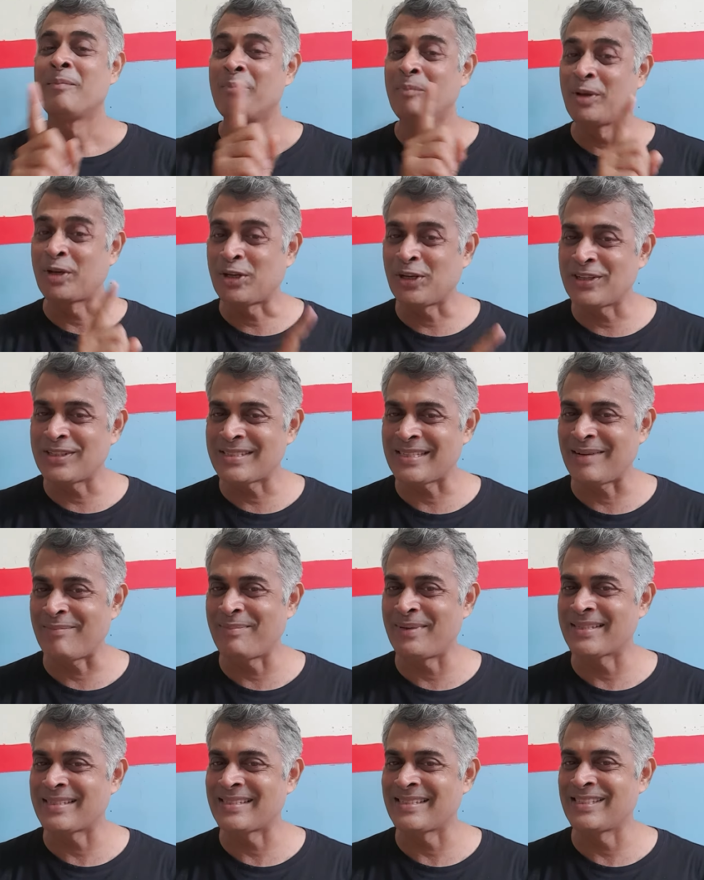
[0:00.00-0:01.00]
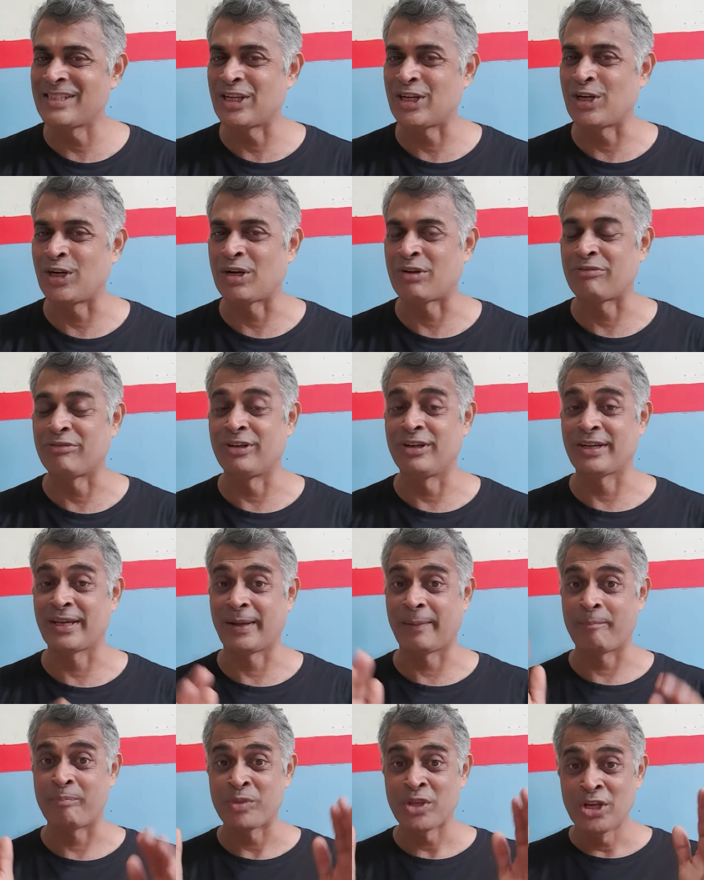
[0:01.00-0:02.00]
because some muscles are not
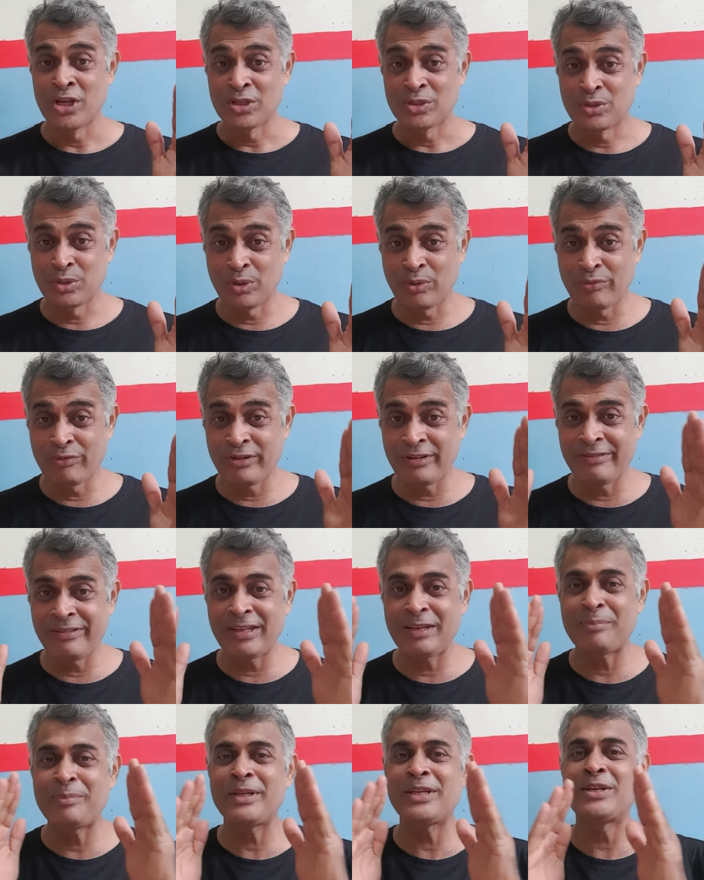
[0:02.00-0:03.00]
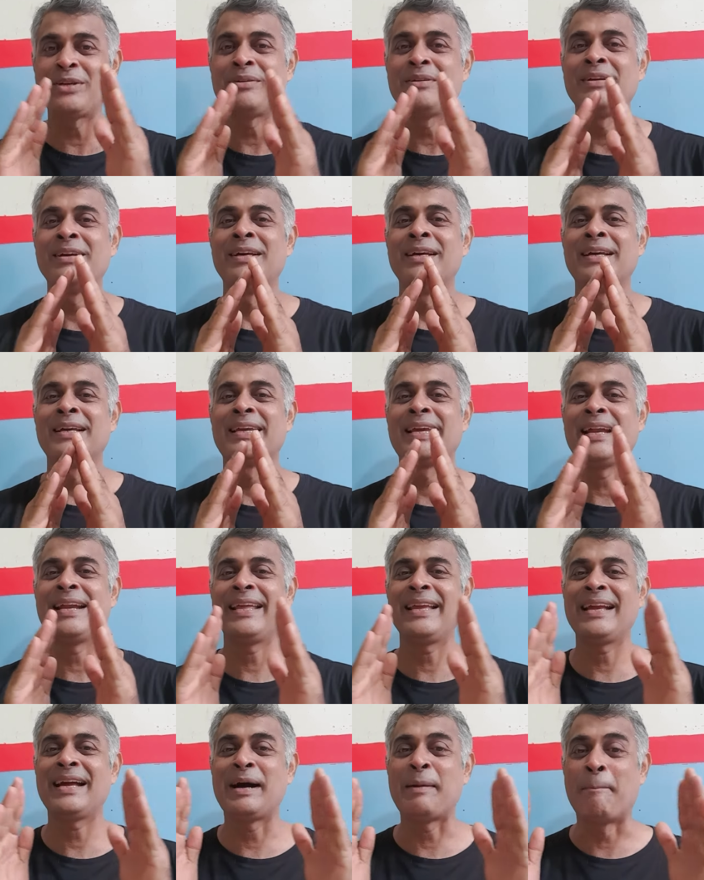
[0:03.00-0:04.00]
working. So we will be
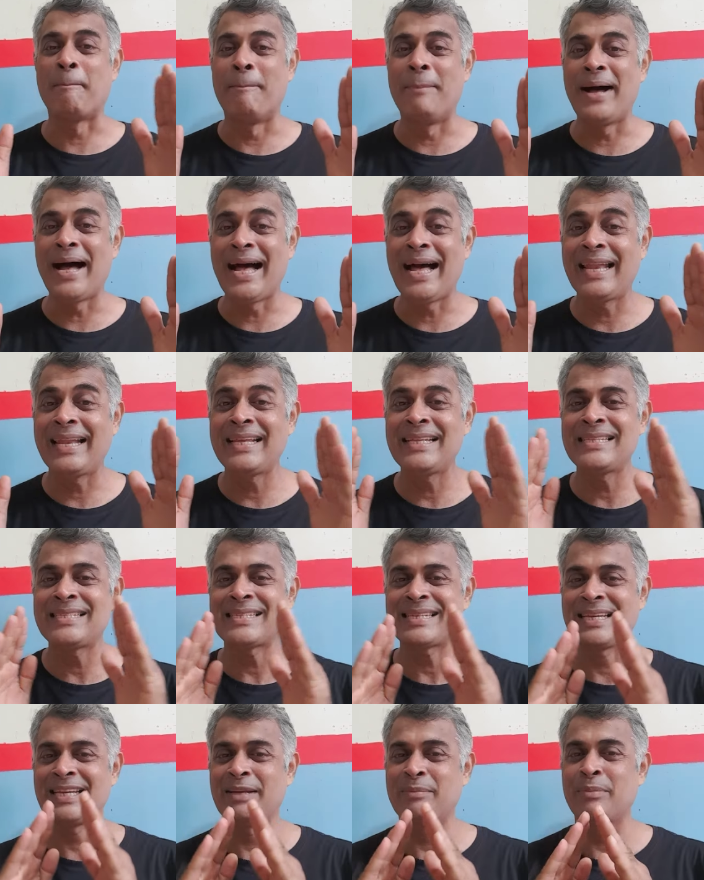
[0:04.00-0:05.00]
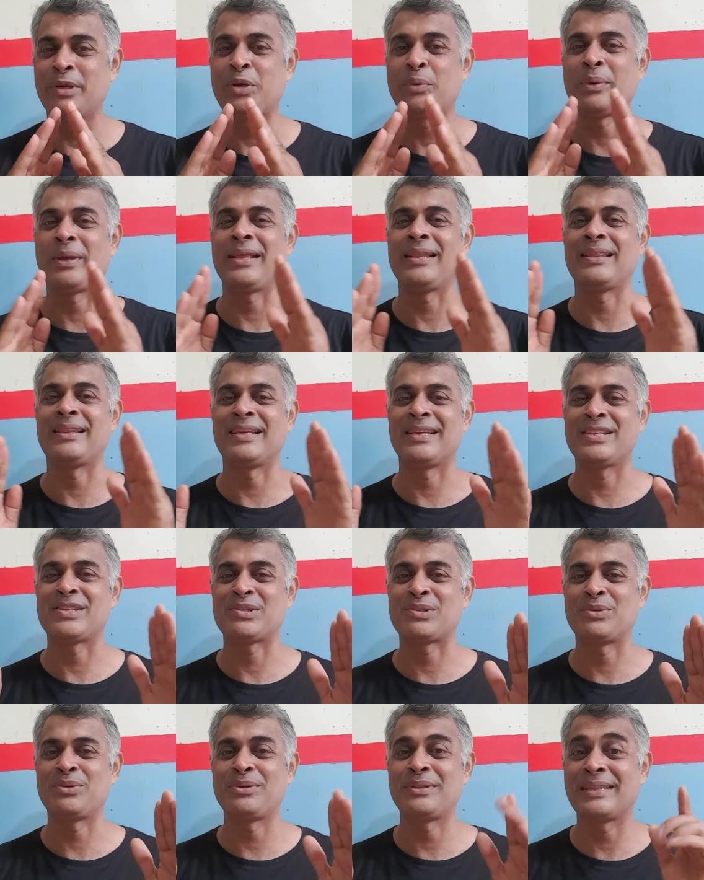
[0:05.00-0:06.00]
getting a balance in between these
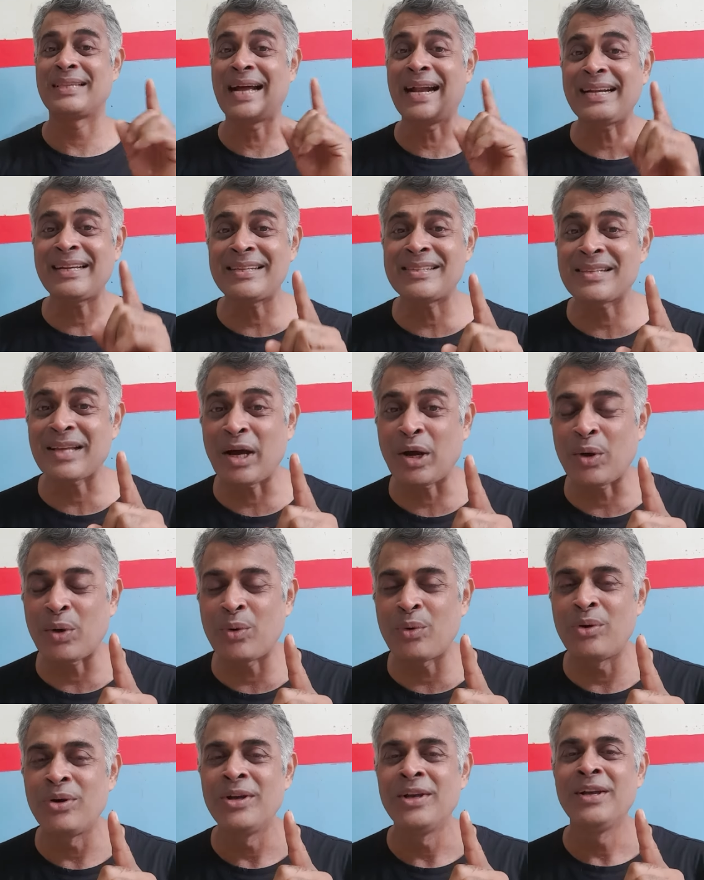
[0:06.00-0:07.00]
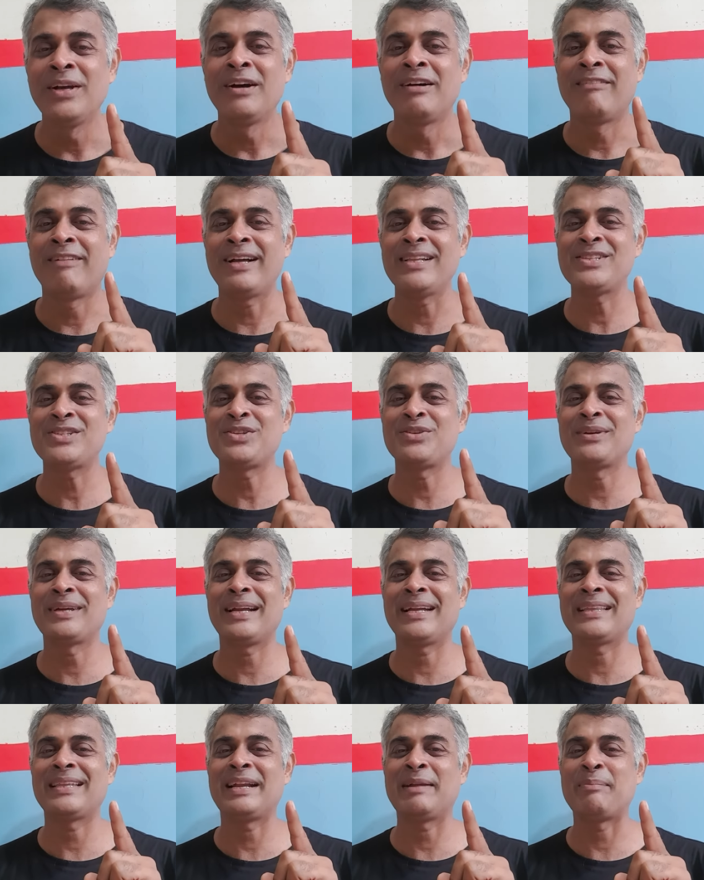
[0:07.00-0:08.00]
two. That is how, once you
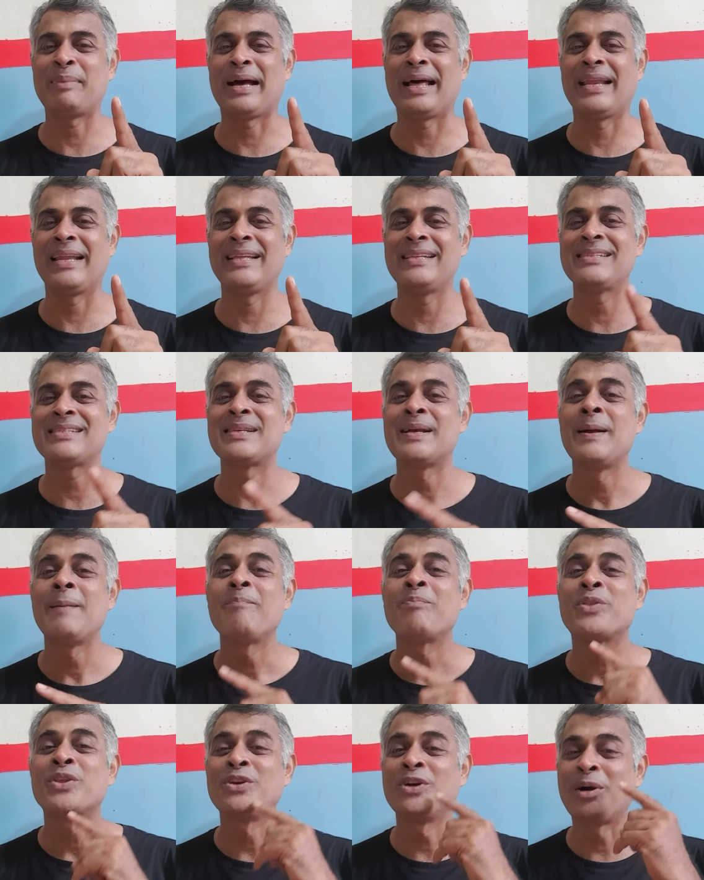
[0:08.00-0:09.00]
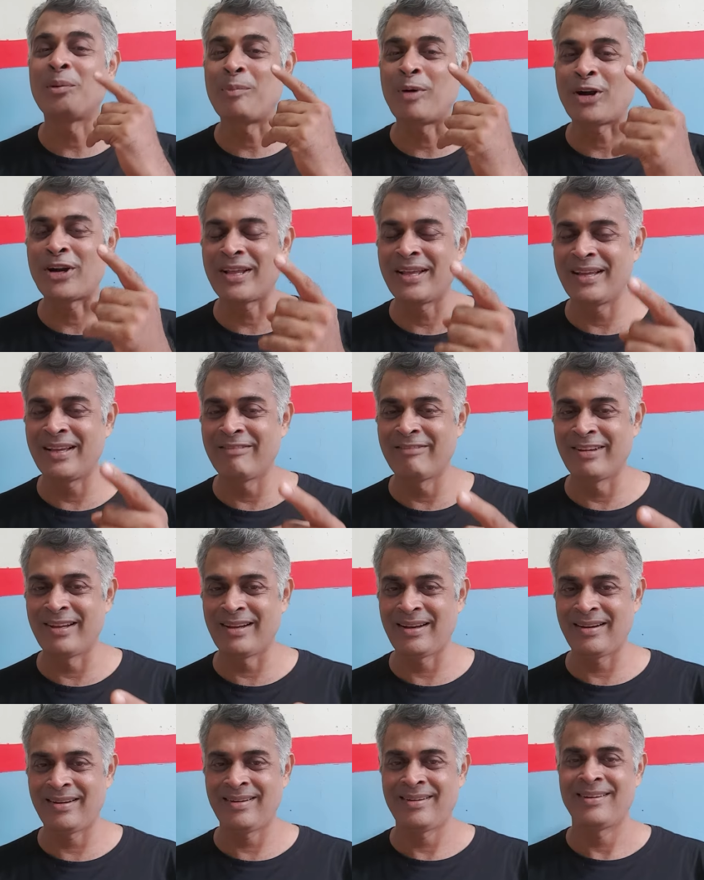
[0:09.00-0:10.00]
get that balance, your body
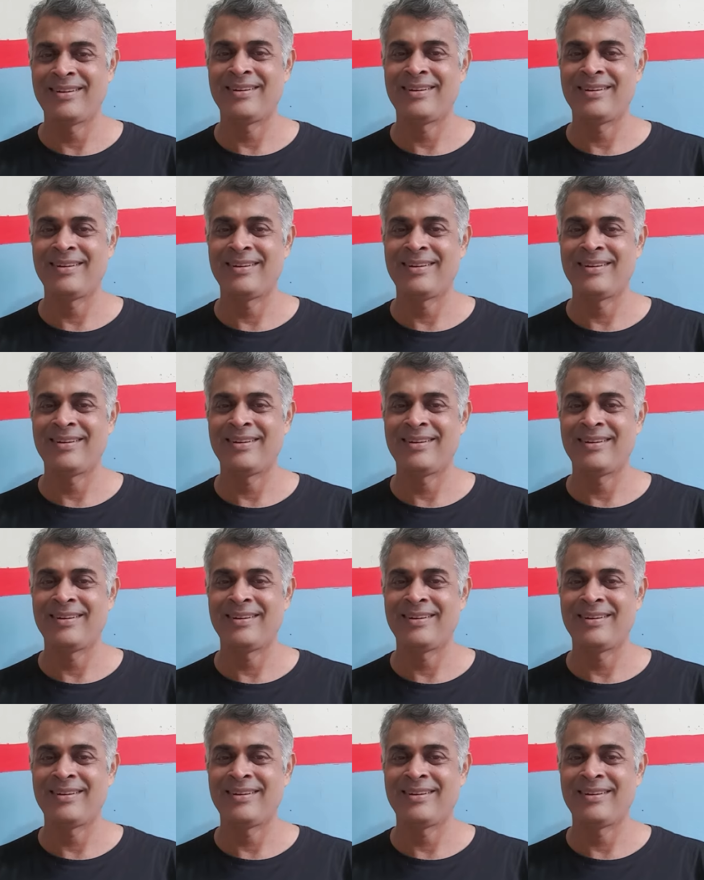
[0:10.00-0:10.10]
will